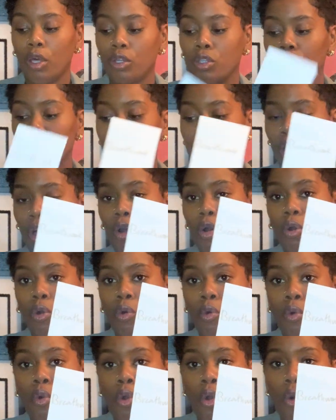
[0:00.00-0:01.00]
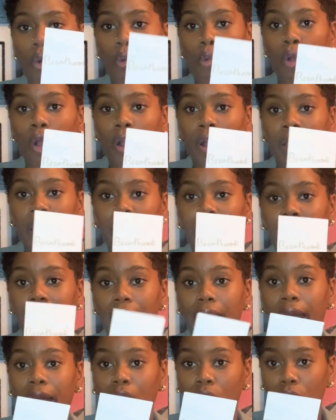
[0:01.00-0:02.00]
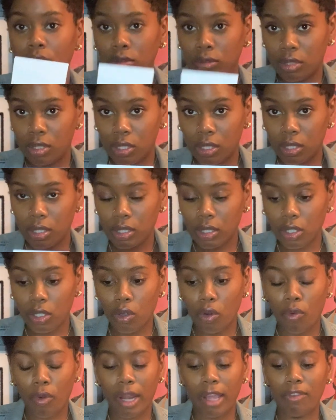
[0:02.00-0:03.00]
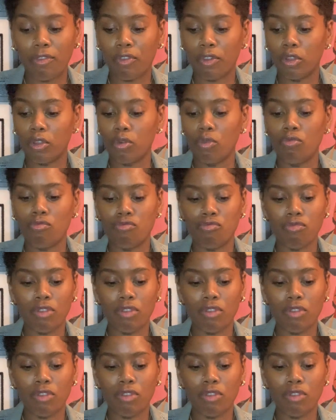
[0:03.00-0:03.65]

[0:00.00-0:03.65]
So working out, great for you.